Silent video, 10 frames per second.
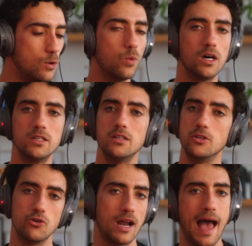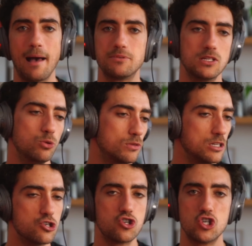1, you're absolutely
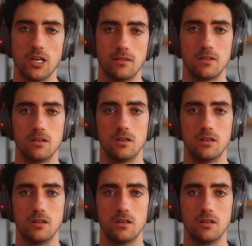shit.